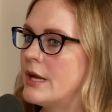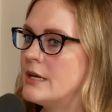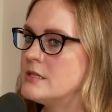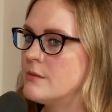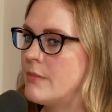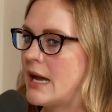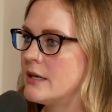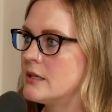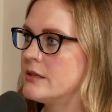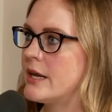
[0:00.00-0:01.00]
and
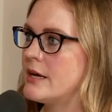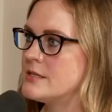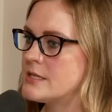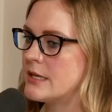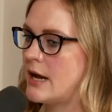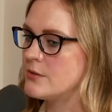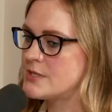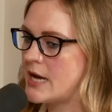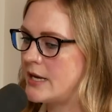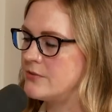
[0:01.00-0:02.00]
demanded that I sit
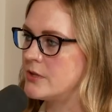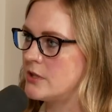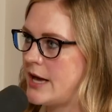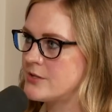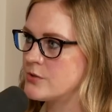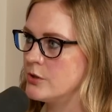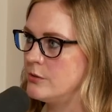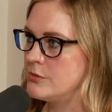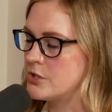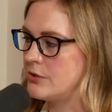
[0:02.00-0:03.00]
outside of the
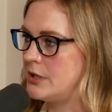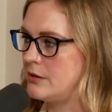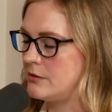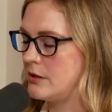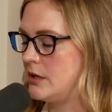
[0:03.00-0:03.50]
classroom during